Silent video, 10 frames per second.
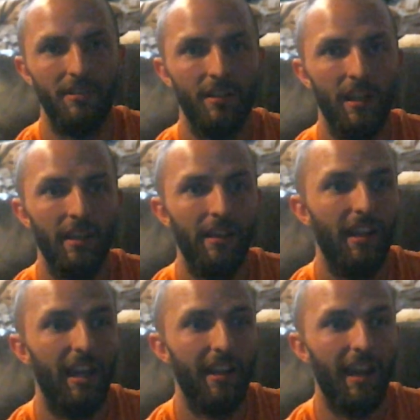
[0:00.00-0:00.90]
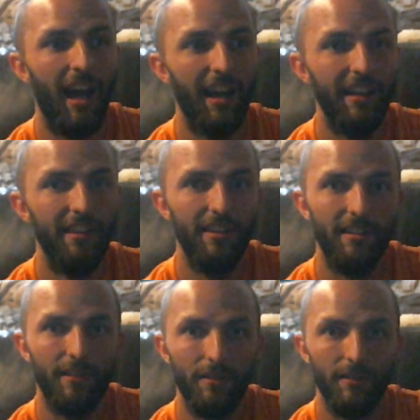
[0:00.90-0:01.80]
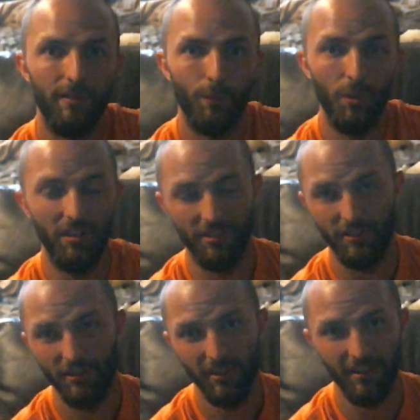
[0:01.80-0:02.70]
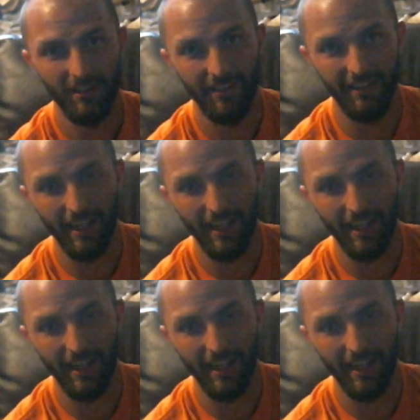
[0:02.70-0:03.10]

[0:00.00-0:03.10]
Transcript: And I will assert that